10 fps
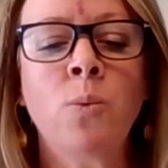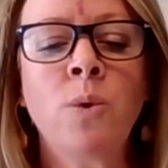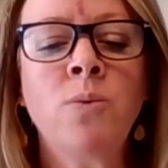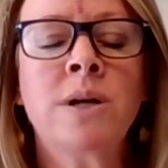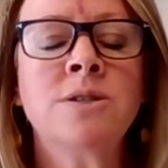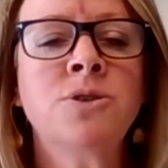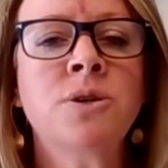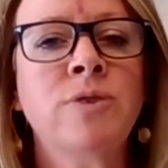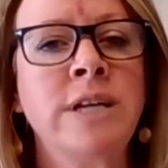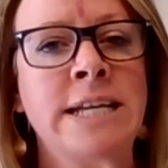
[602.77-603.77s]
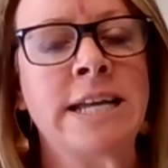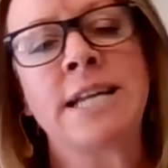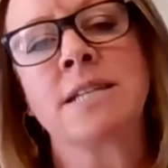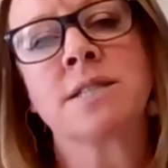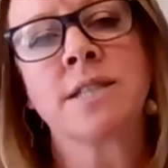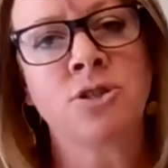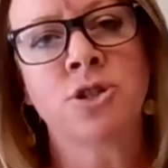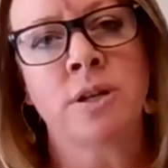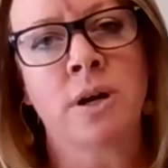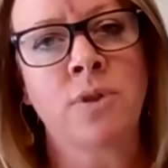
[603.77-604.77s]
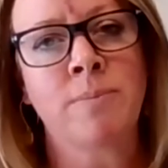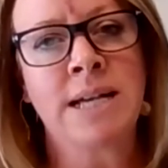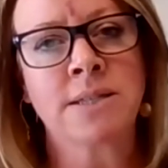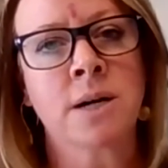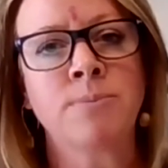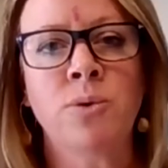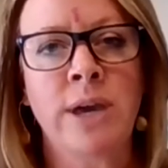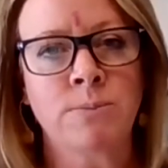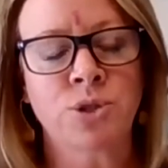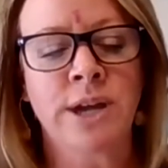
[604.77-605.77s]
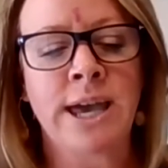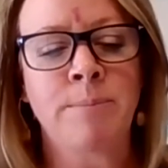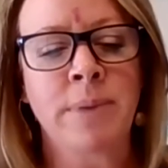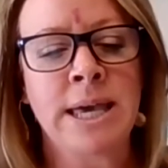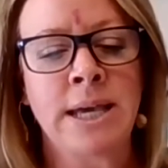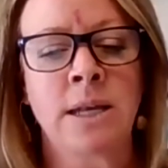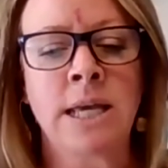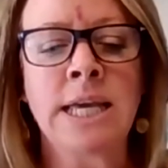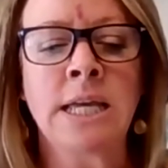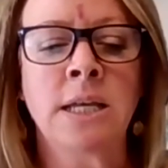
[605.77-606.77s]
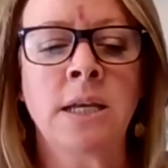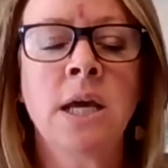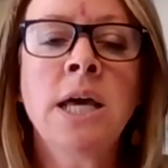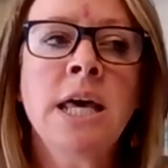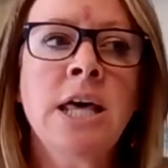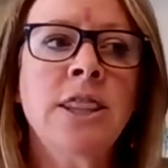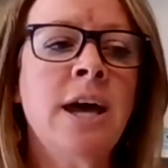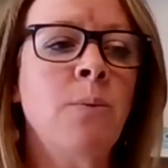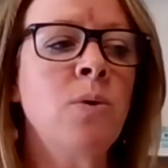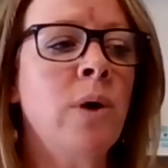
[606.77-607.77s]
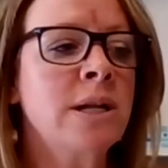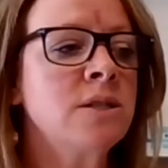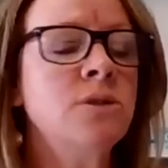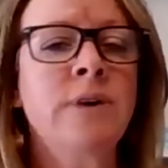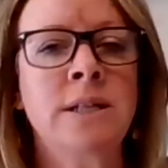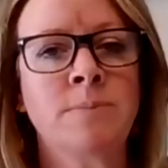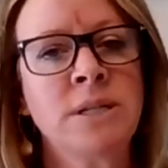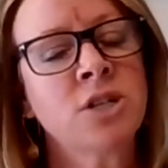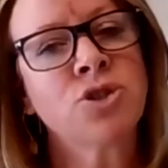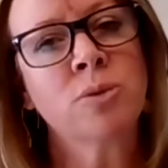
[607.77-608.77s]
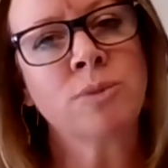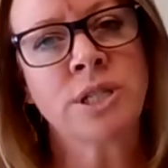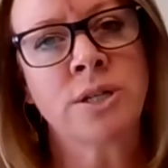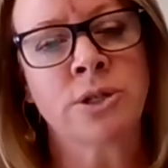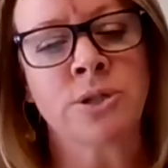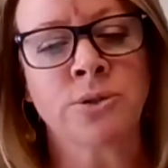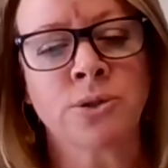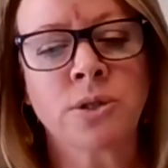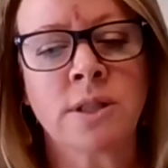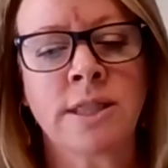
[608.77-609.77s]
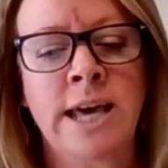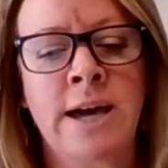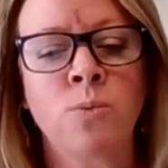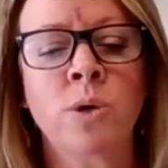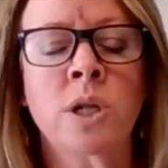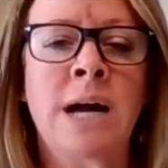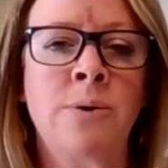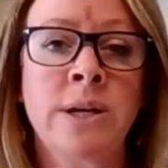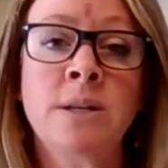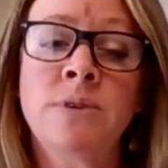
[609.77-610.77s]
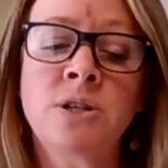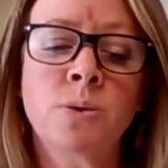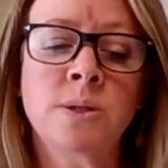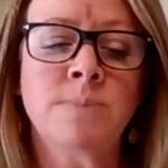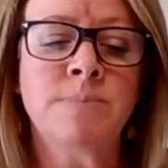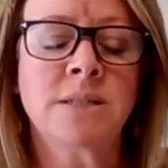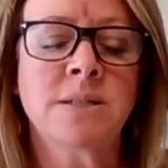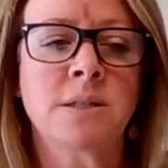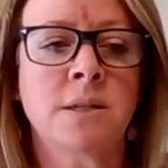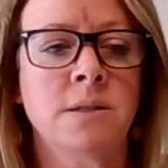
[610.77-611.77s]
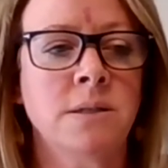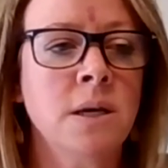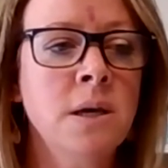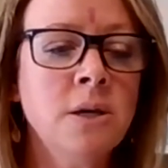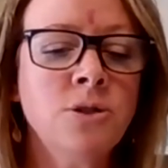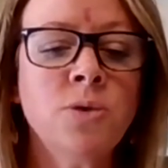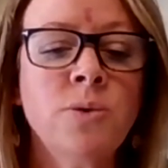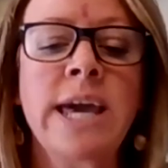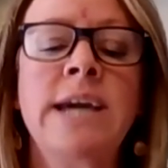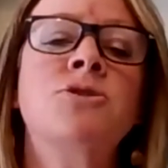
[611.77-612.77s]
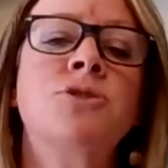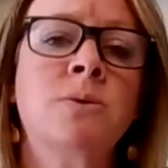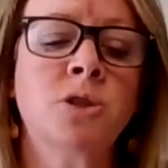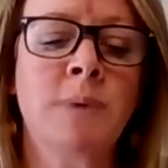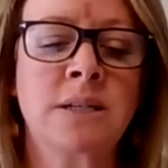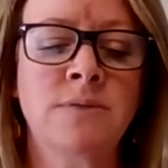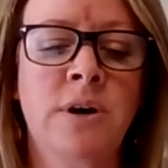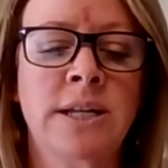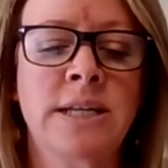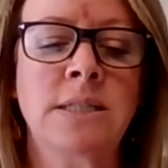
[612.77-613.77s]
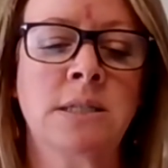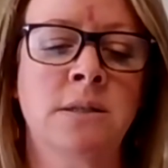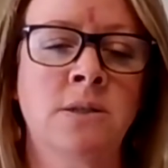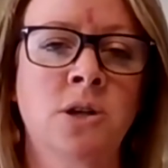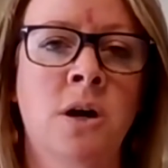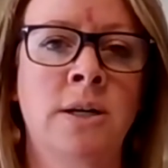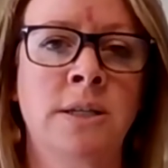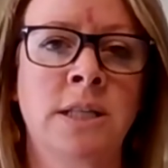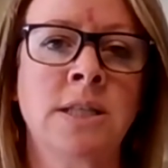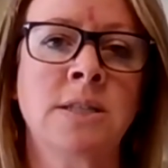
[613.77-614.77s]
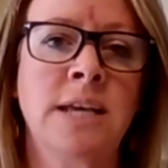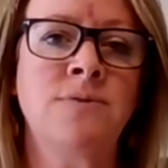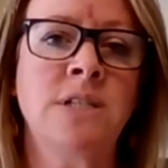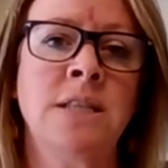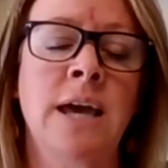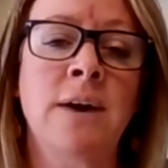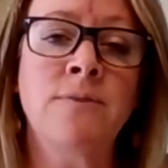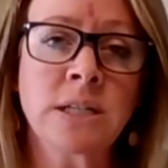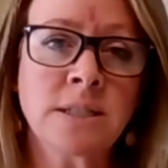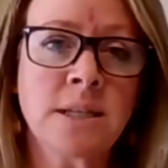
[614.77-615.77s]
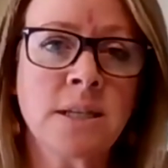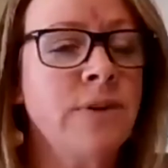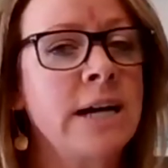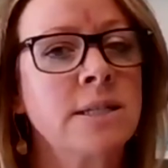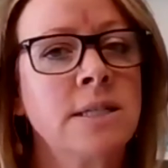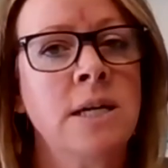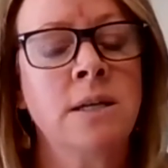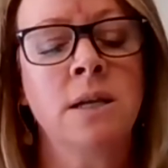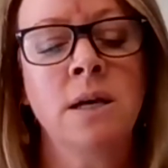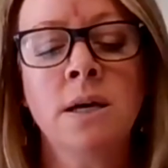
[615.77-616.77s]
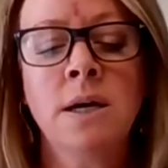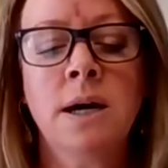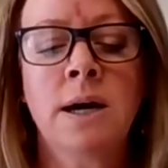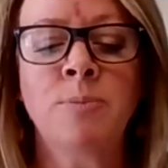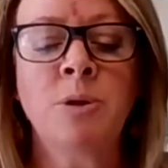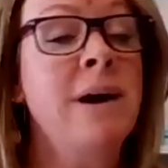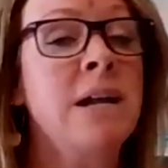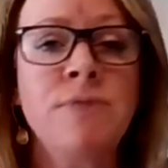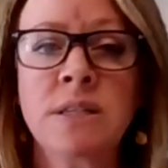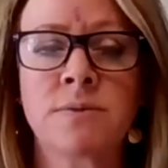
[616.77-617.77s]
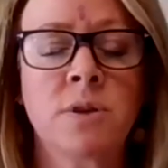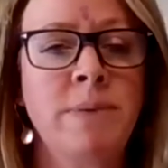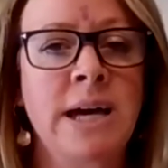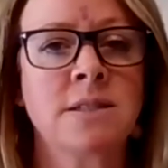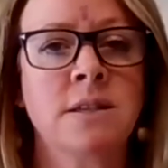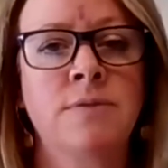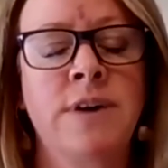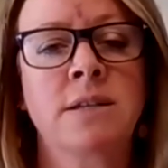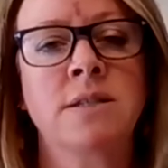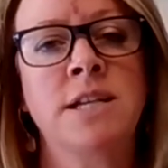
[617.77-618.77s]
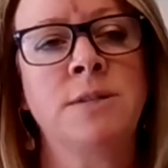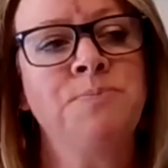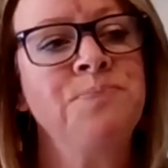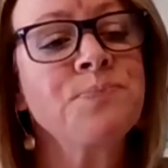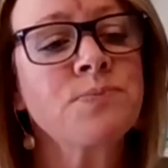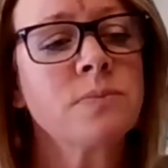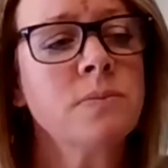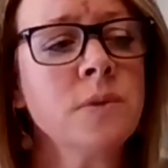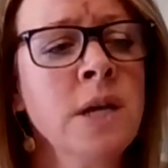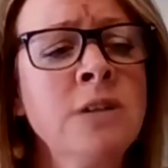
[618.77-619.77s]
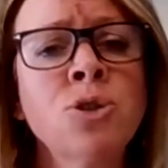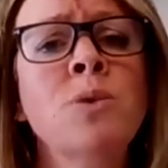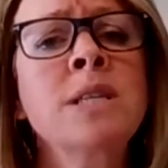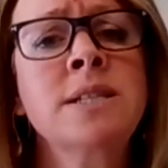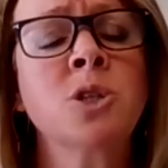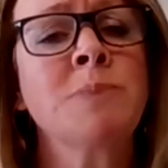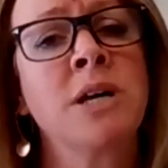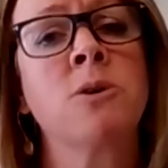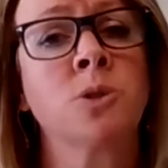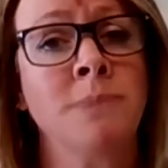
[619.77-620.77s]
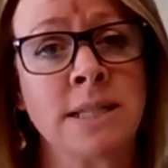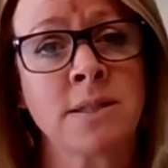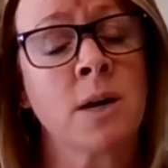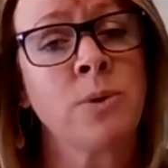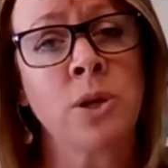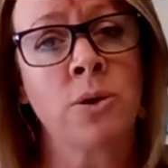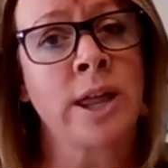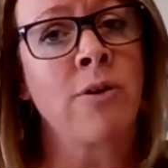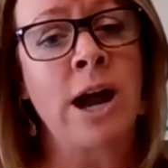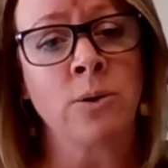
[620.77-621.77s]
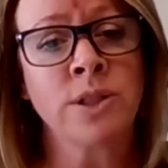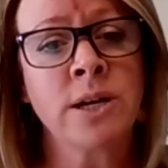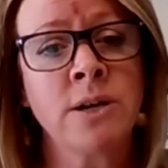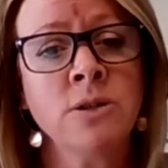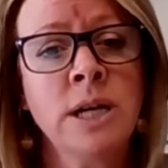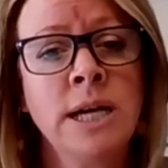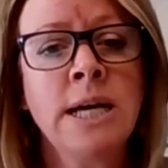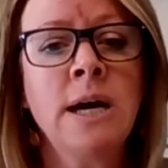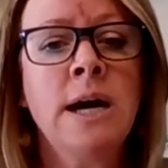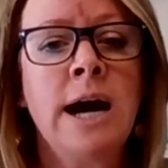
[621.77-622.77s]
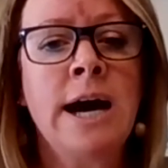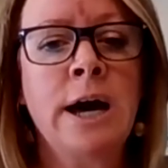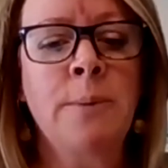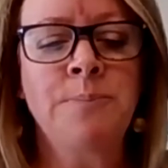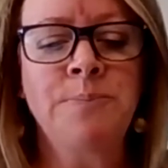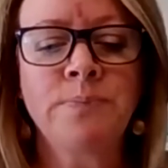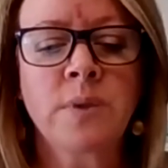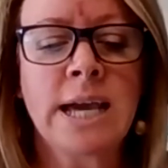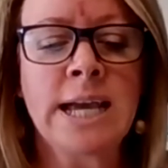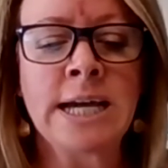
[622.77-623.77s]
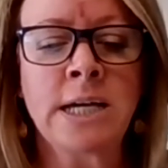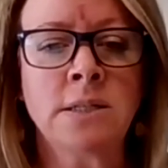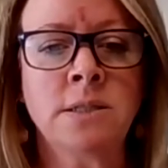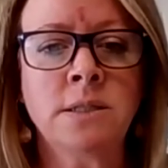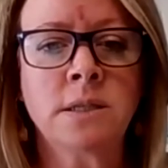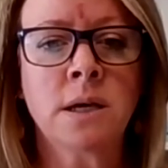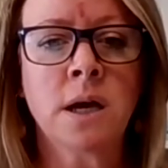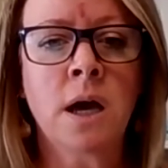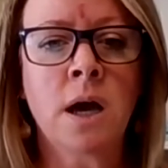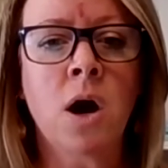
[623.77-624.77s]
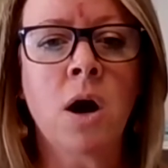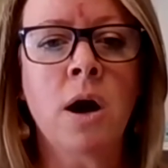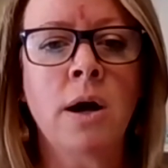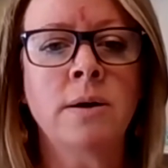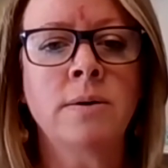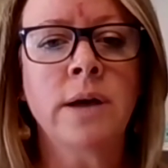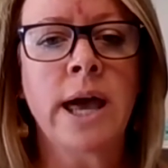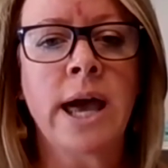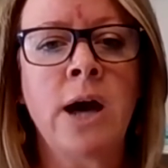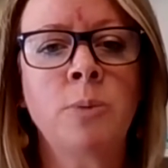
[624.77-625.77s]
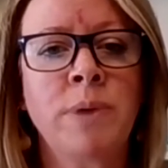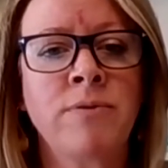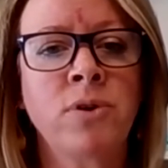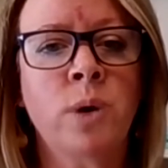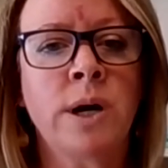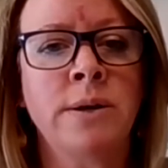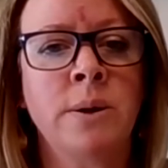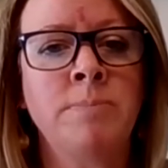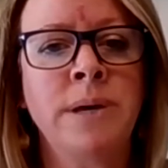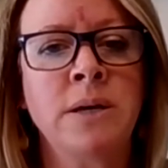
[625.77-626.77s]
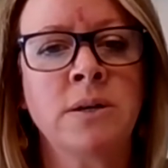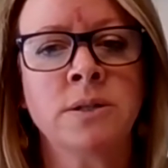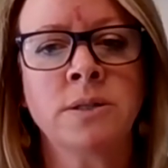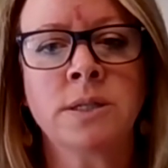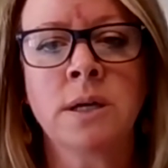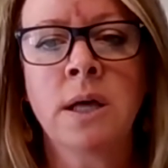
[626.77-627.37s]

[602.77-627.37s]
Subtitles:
we wanted to create an extension of the Mask Up New Hampshire campaign in that we wanted to develop additional materials that would allow individuals and businesses to engage their respective audiences on the safety and efficacy of the vaccine, the benefits of the vaccine, and to really dispel those myths that we know that are out there, and help everyone build